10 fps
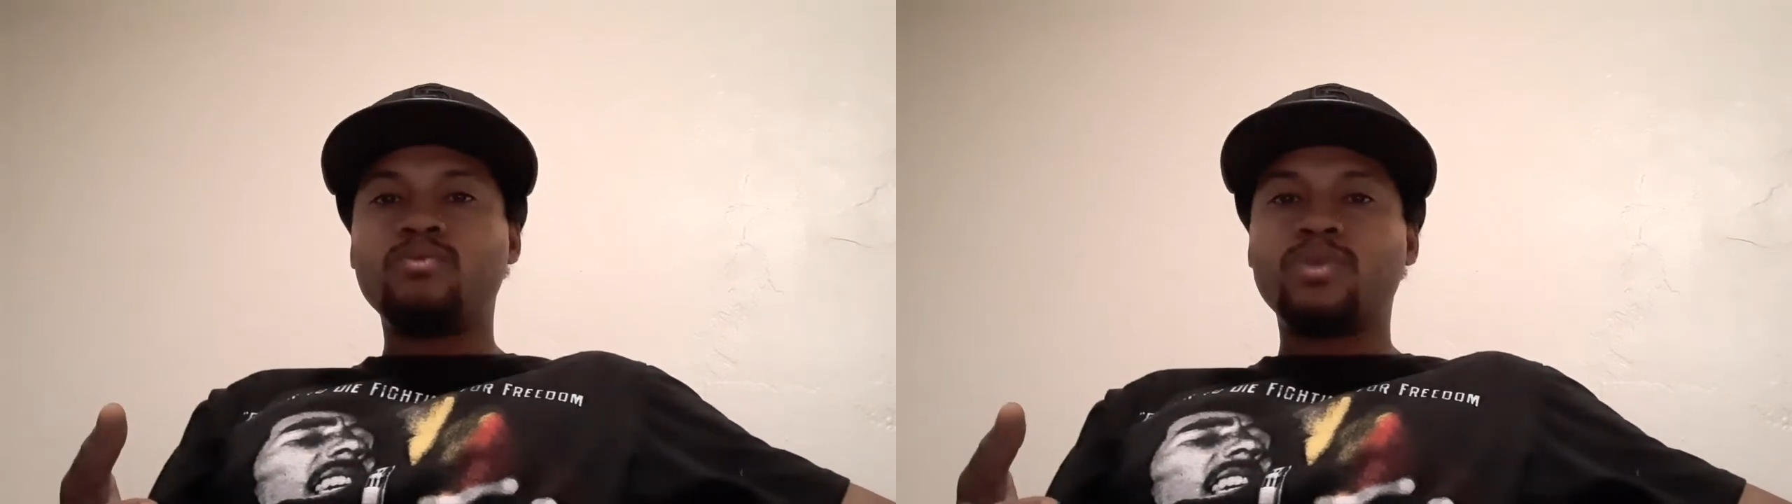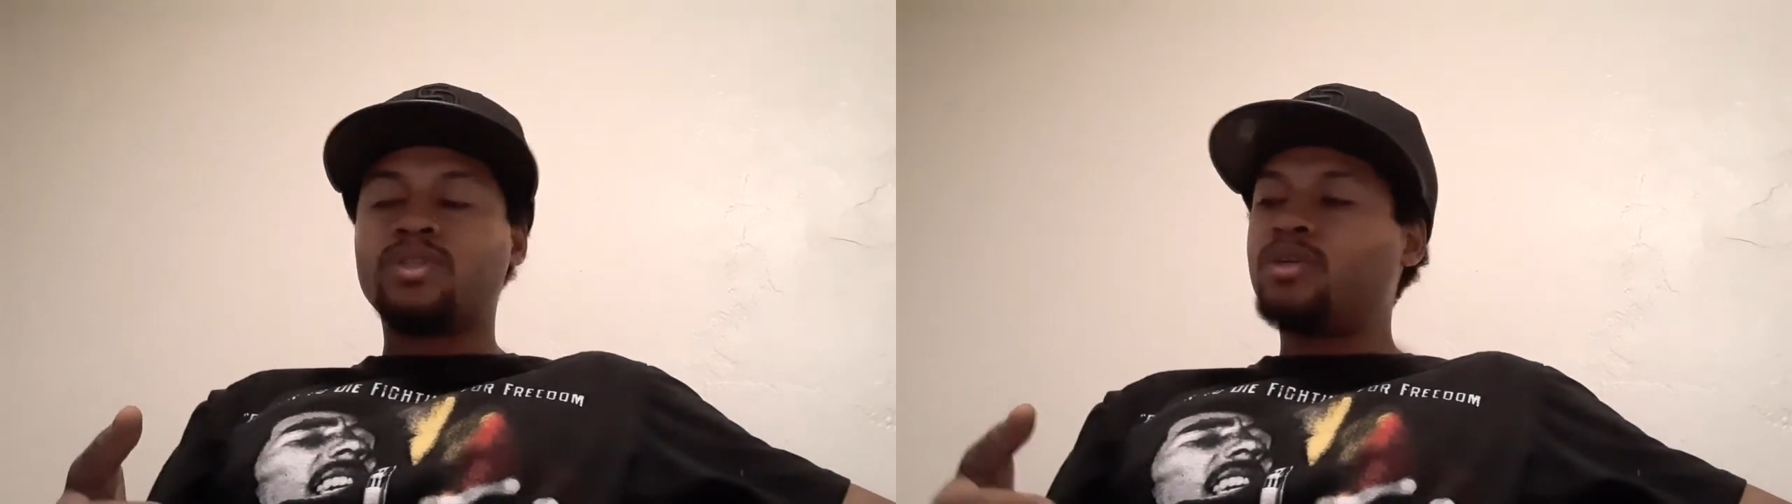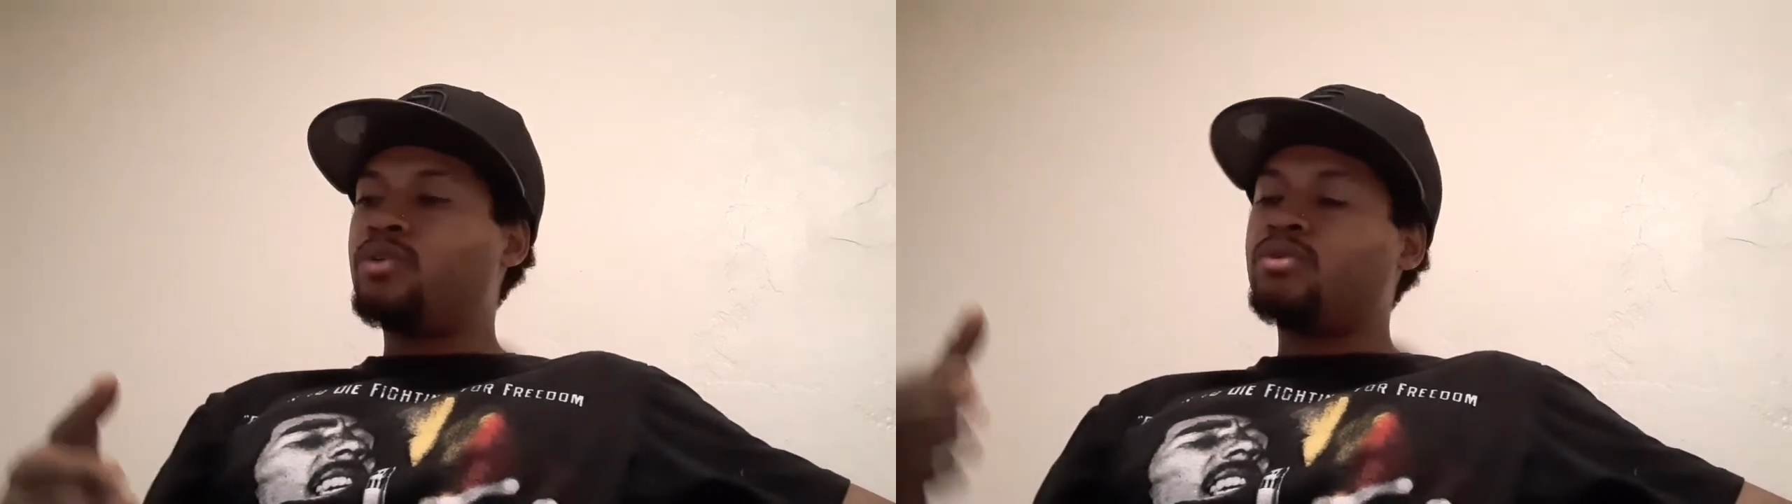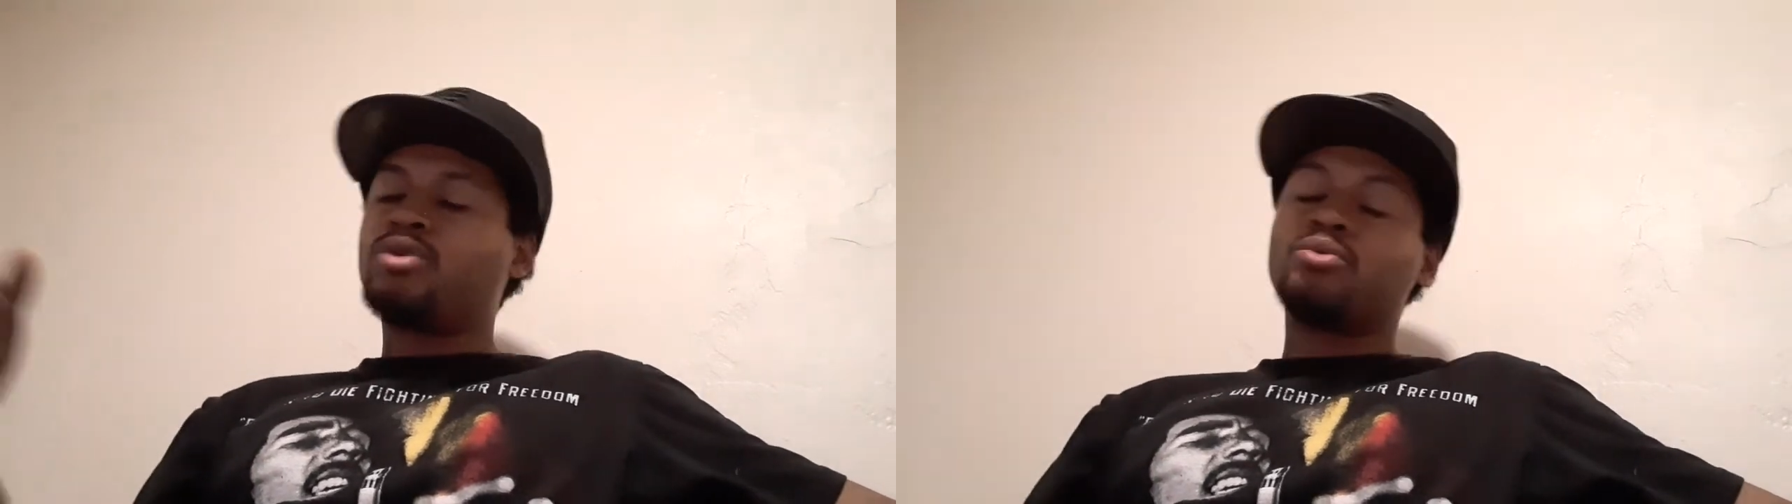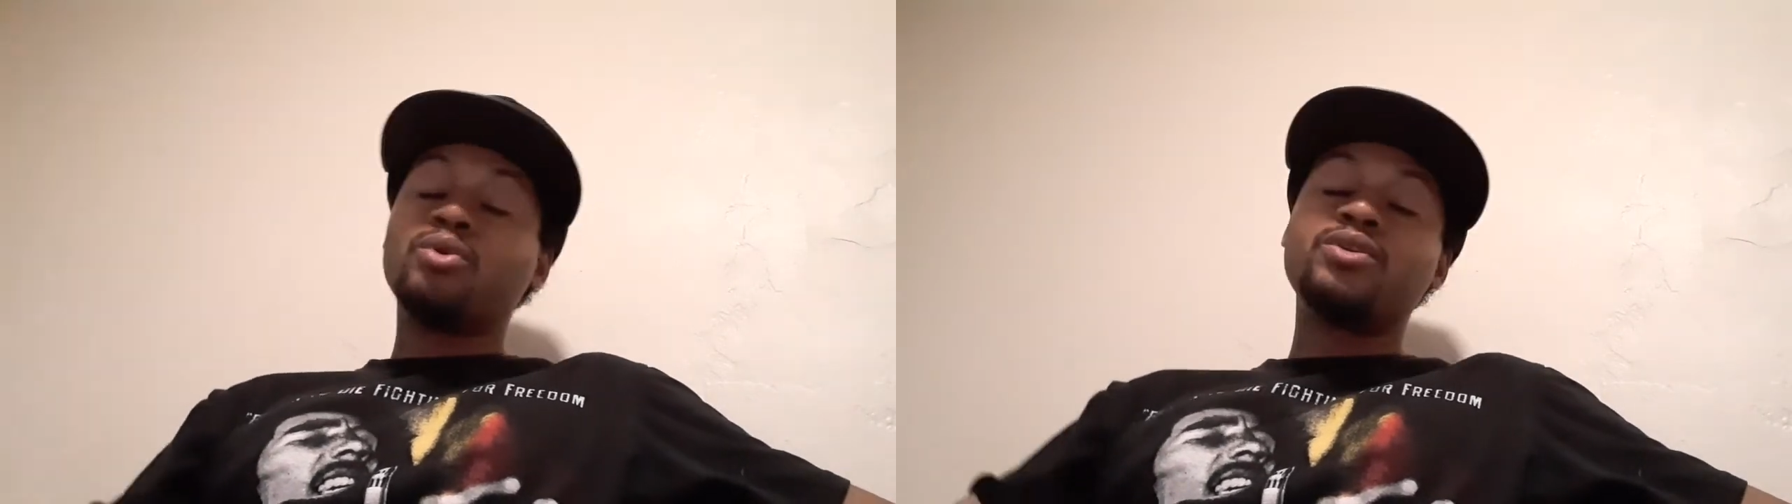with the whole
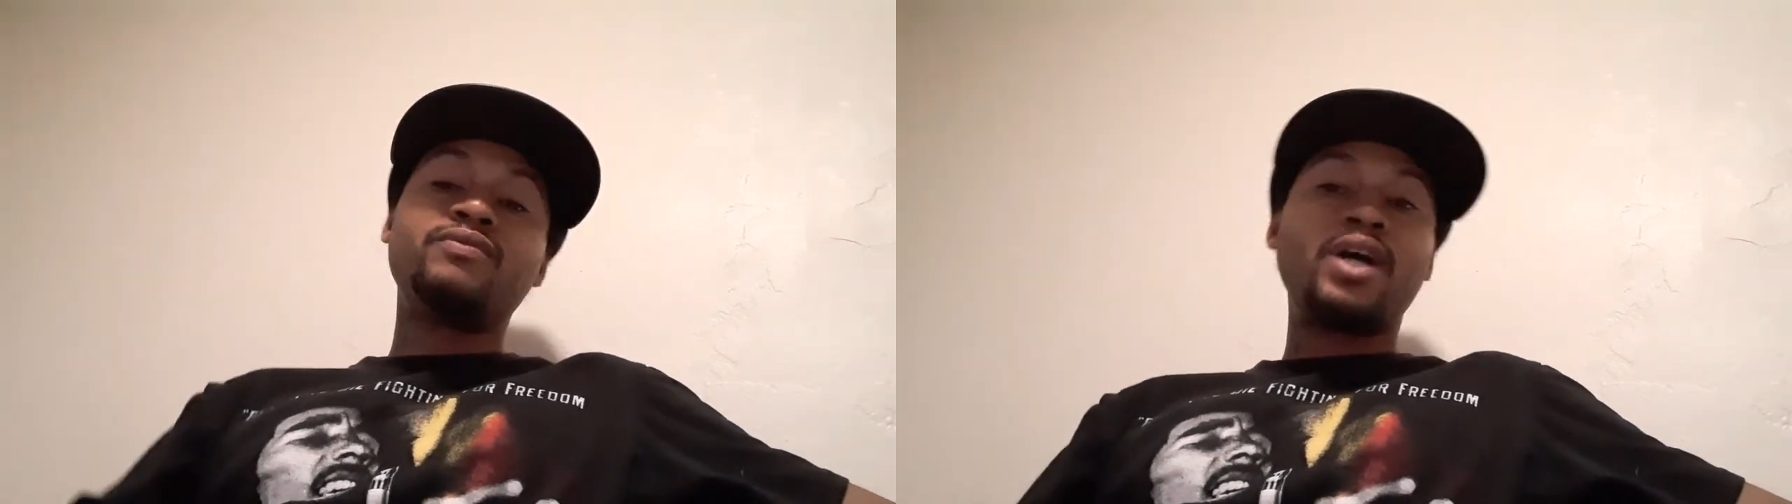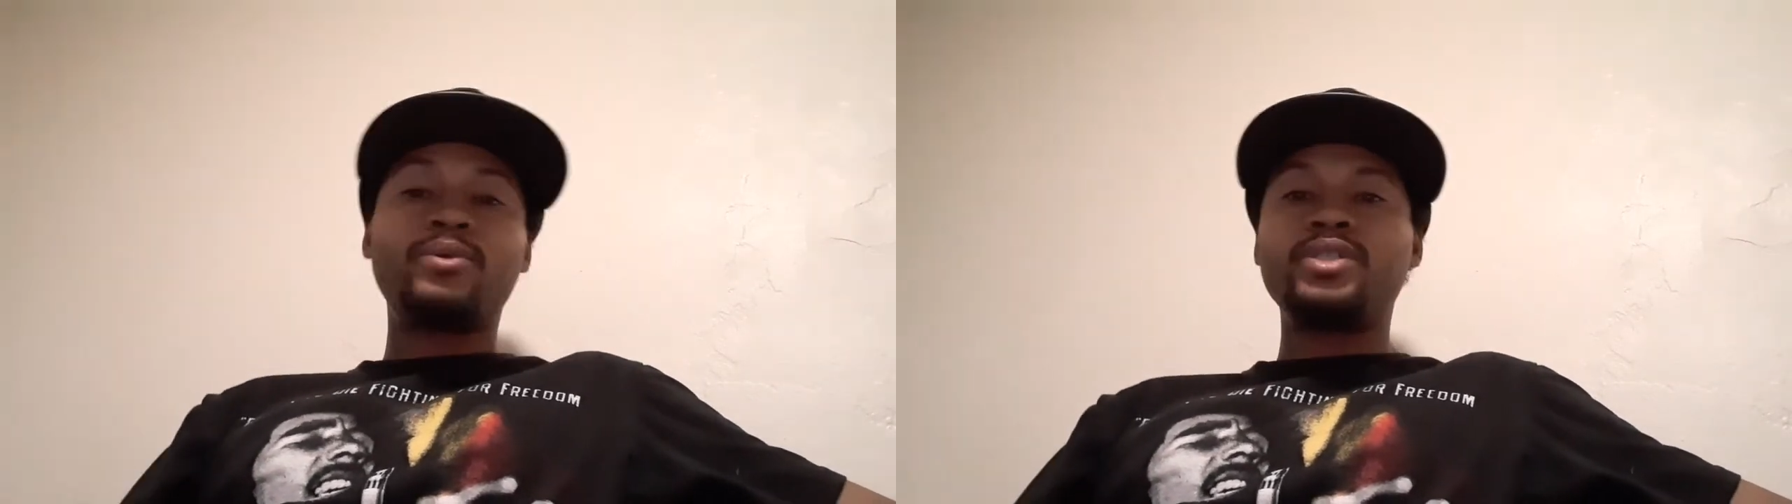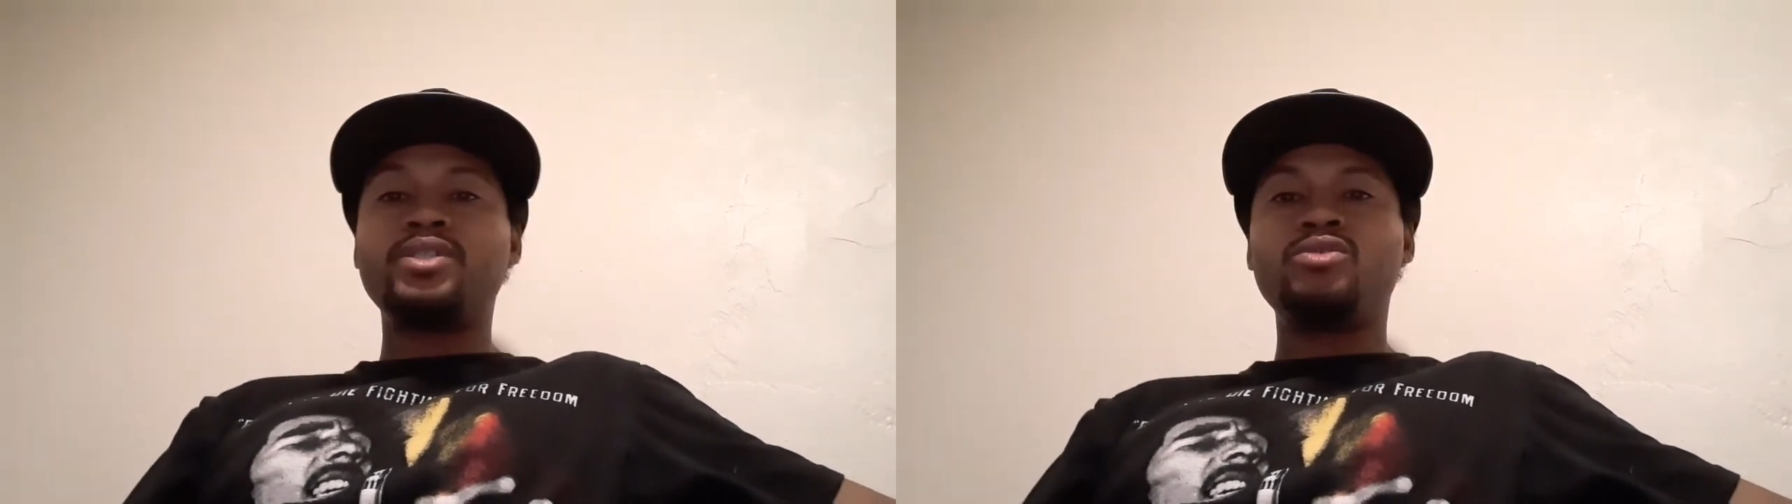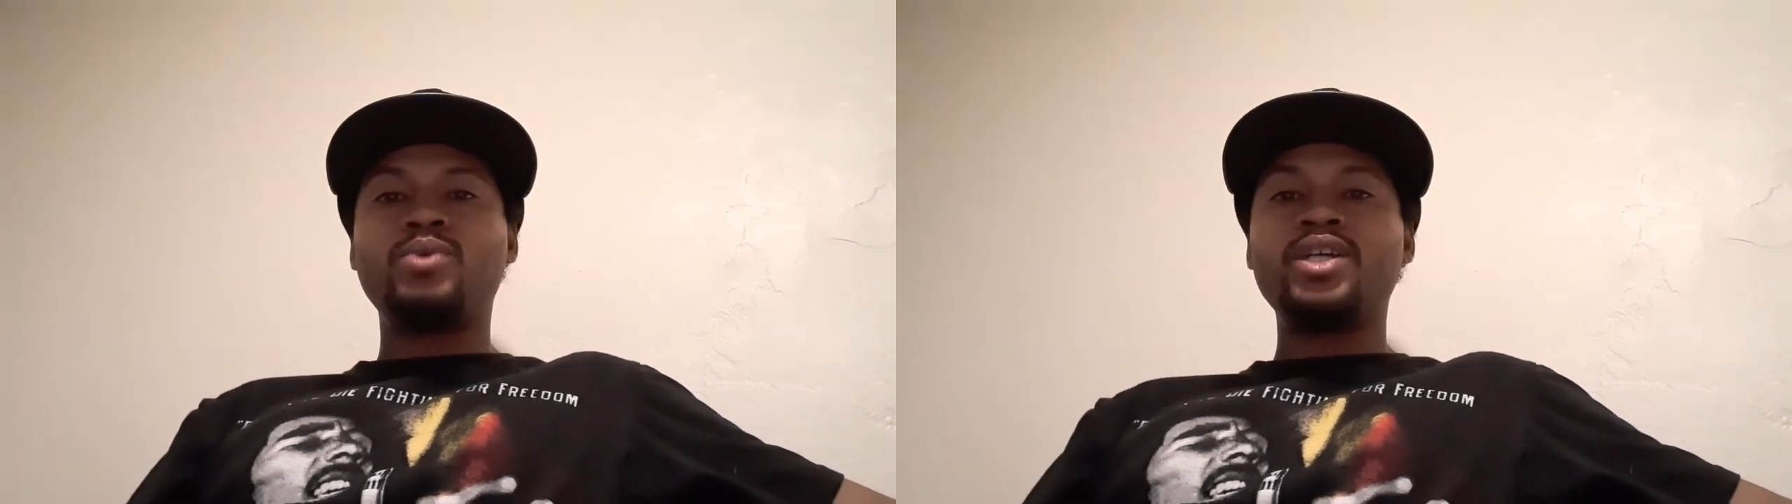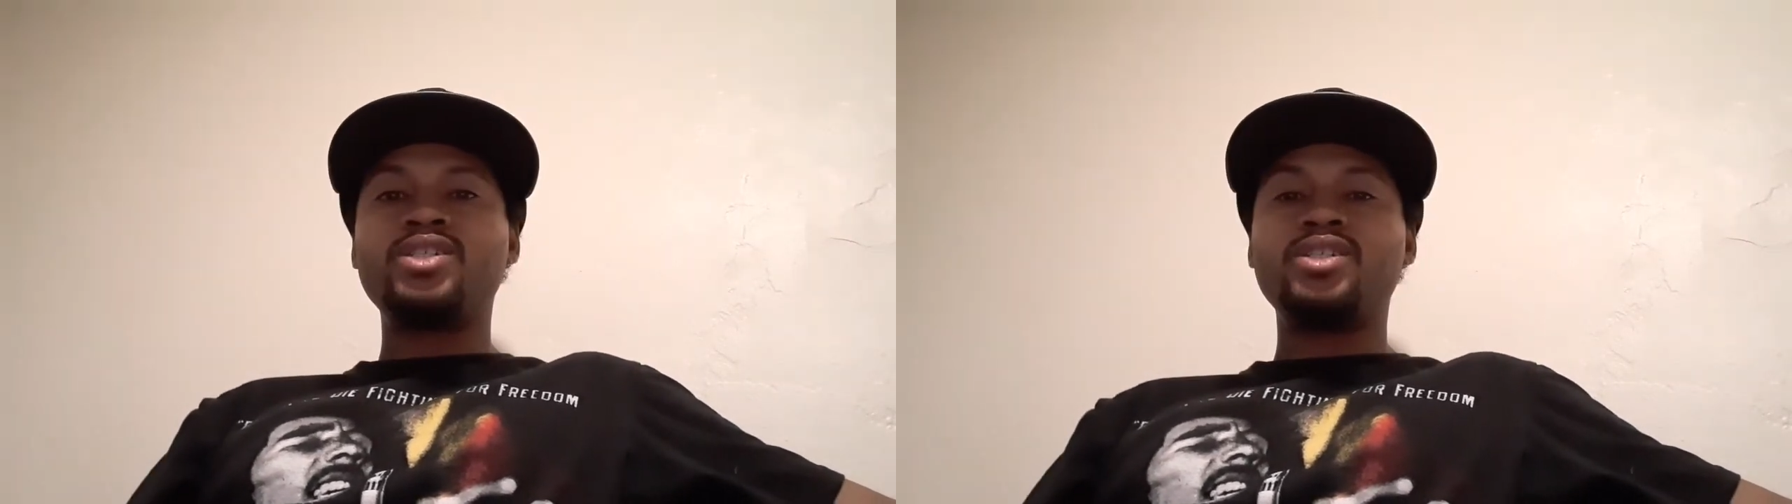coronavirus
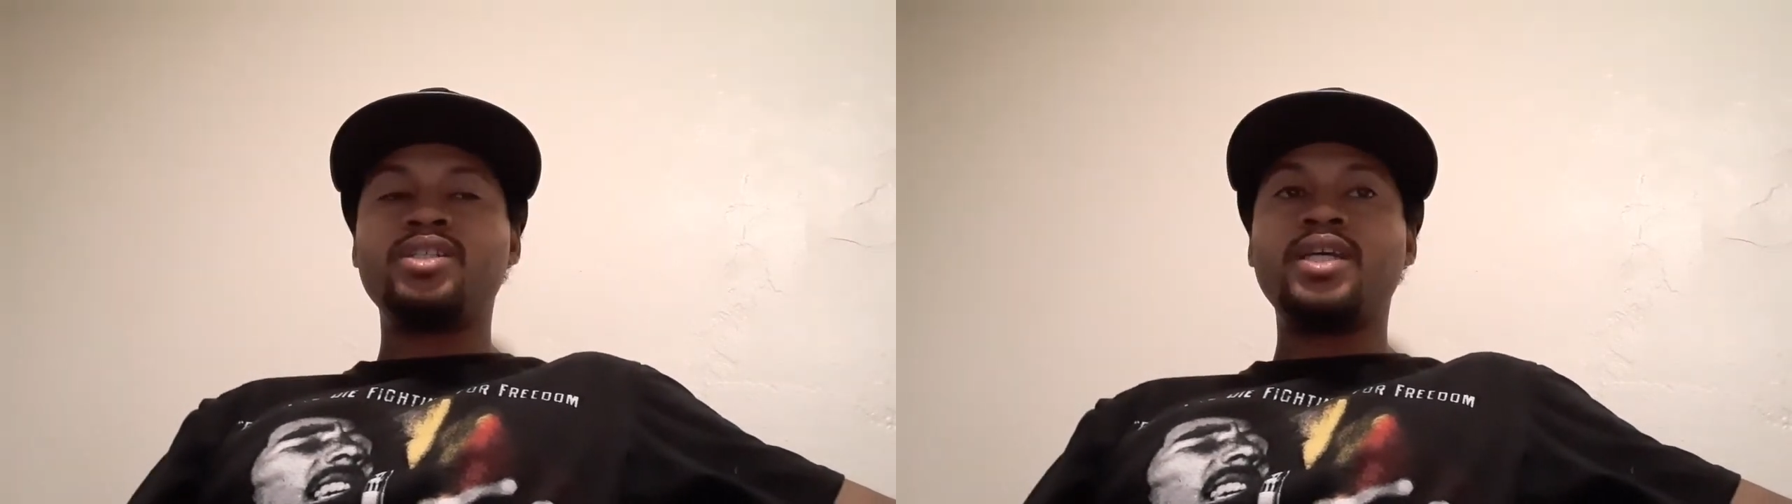situation,